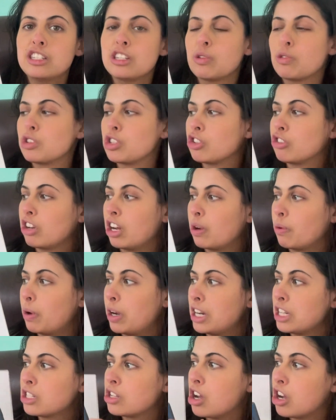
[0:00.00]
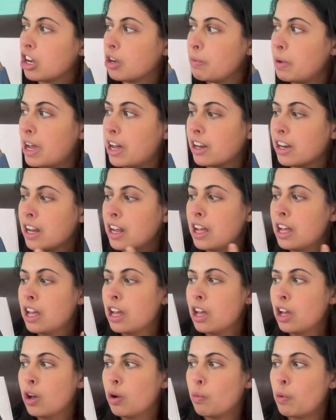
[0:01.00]
So it's a great way to talk about
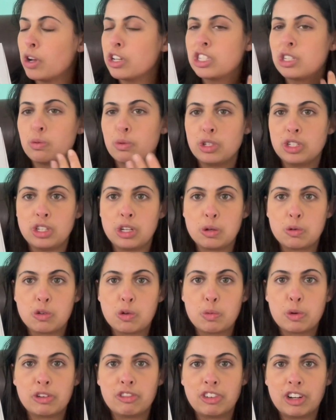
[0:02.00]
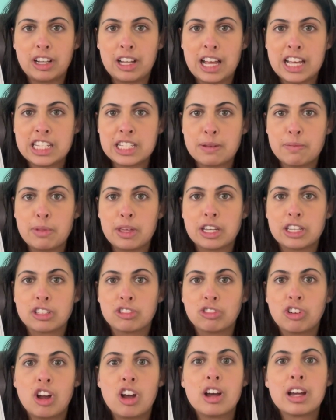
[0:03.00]
what do we do when we realize something is
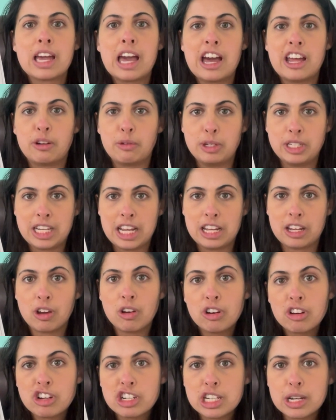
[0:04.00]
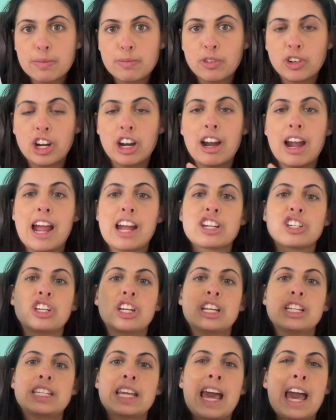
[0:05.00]
wrong? How do we take ownership for our
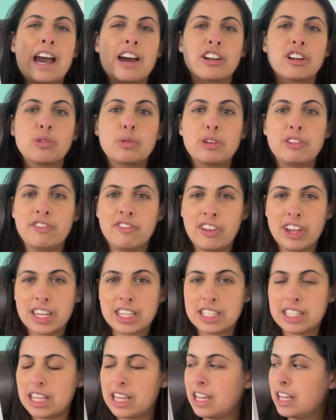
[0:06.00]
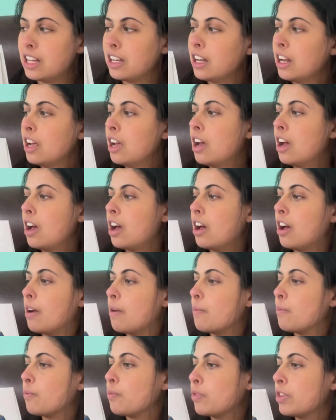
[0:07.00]
actions? How do we fix it?
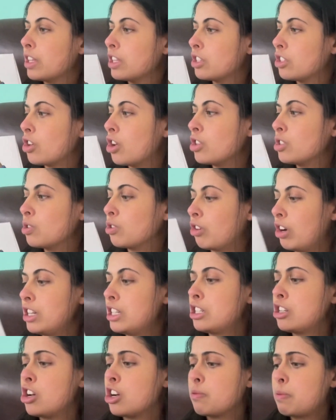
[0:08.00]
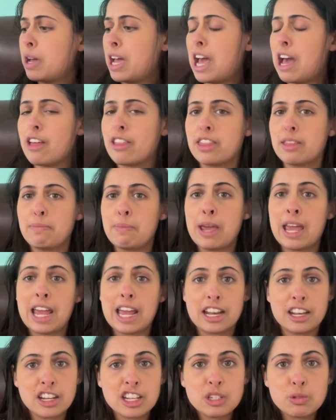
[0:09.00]
It's also great to talk about how the
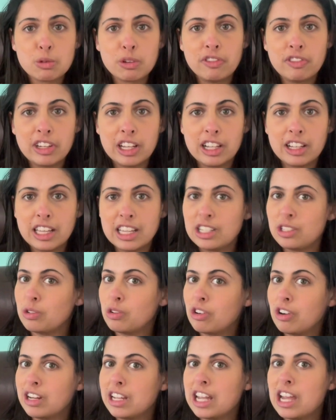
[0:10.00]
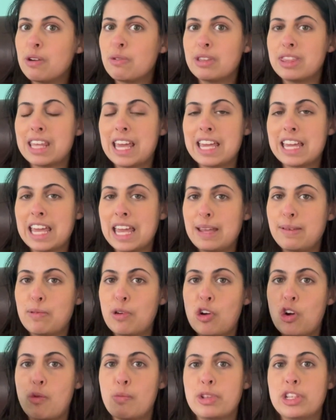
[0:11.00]
pandas were feeling during it when they came
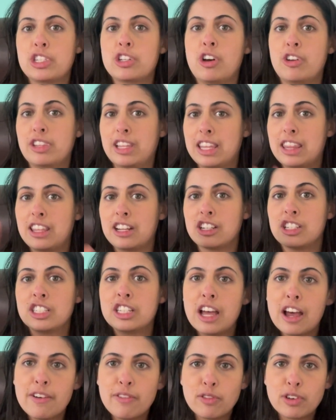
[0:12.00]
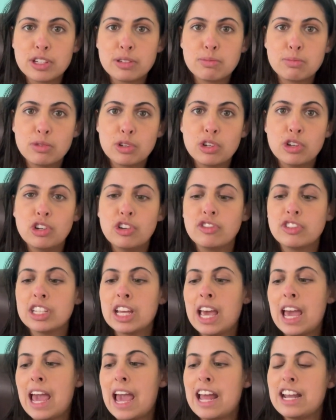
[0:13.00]
home and saw that their stuff was moved,
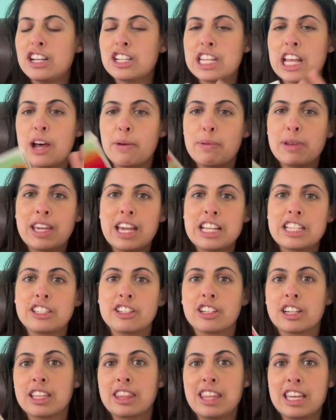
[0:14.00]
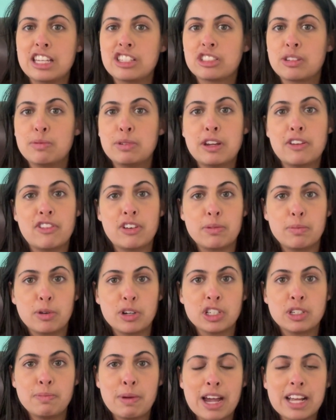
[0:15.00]
and just helping kids look at things from different
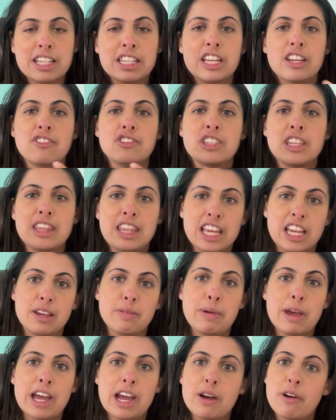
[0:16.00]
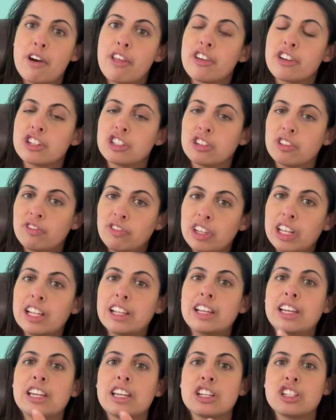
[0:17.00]
perspectives and think about how others are
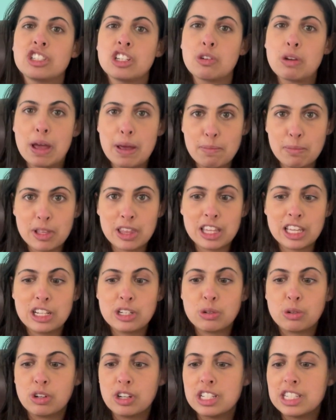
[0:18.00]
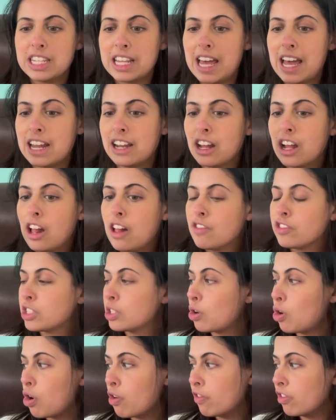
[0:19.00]
feeling and show empathy towards that.
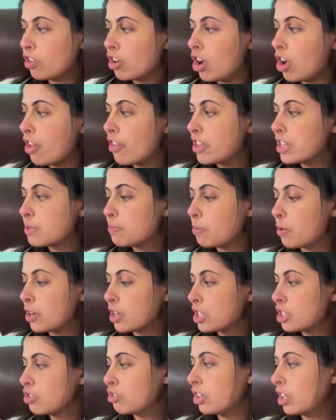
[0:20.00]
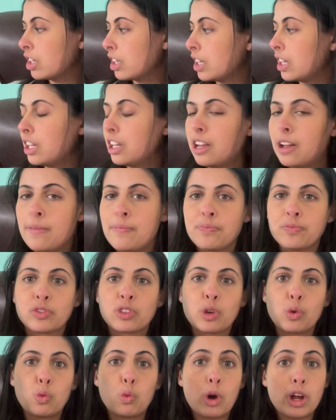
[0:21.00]
So overall, this book is really
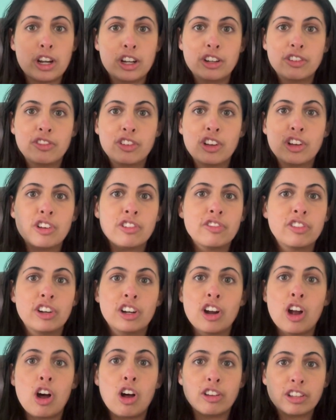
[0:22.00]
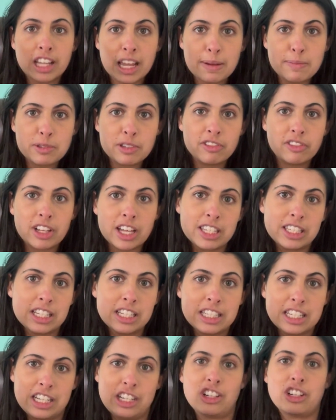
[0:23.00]
wonderful for all types of
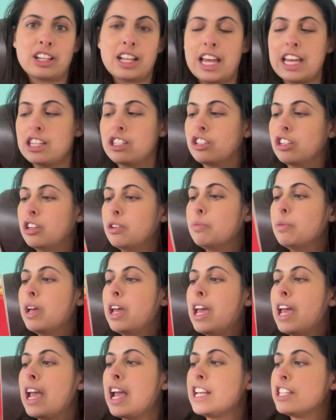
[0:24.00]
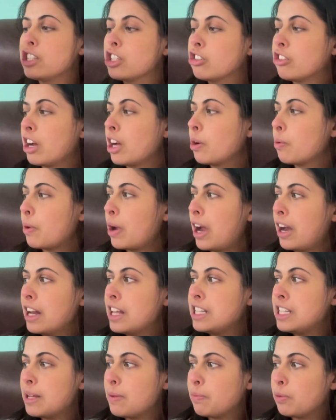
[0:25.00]
lessons in your classroom. It's a great way to
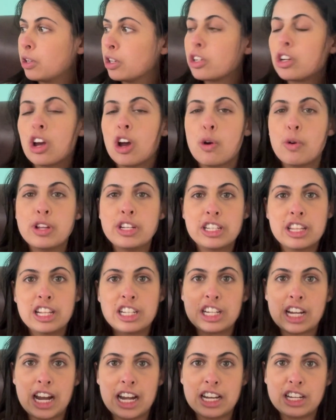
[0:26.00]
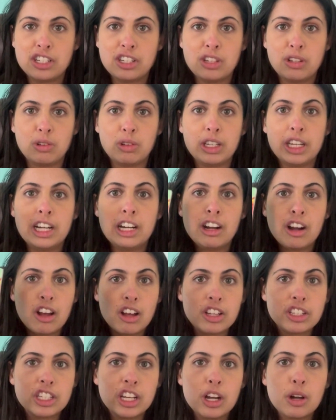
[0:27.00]
dip your toe into the Chinese New Year
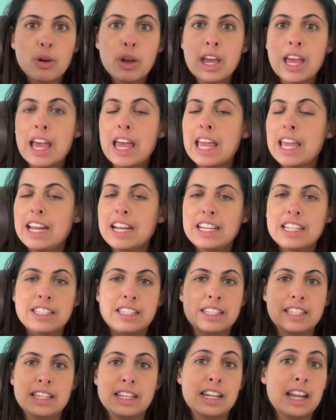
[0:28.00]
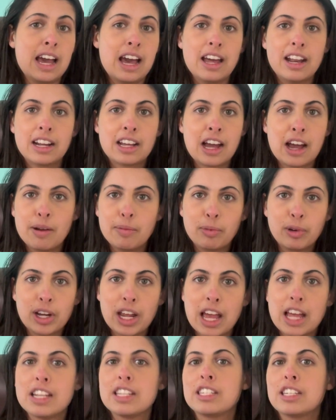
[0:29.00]
also. It is not a
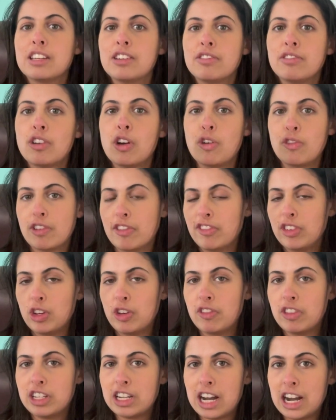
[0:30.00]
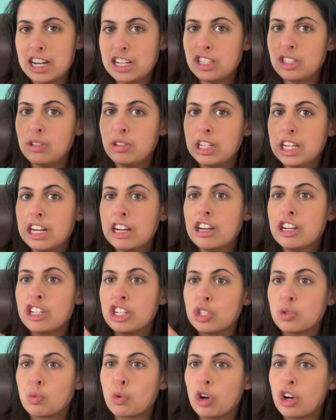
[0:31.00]
comprehensive overview of the Chinese New Year. It
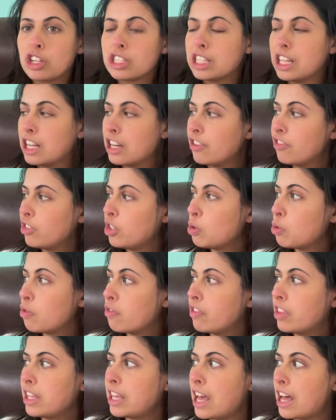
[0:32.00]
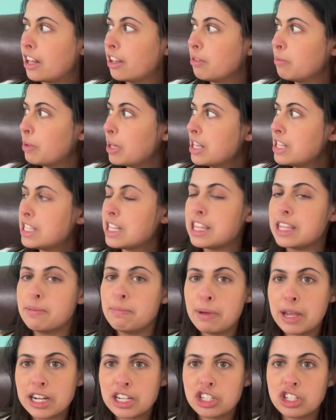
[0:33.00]
just works in a few of the elements and the
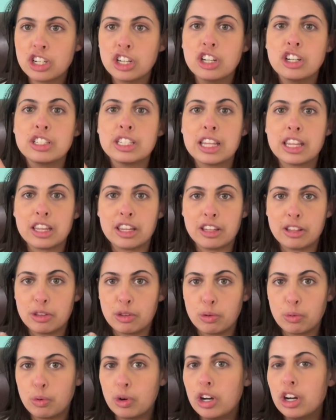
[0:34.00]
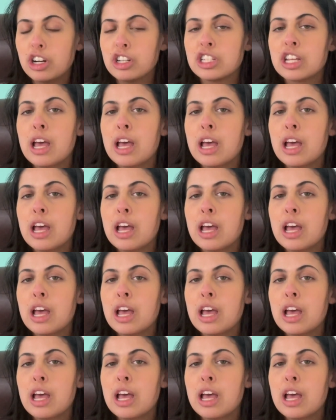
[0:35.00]
pictures and then the words.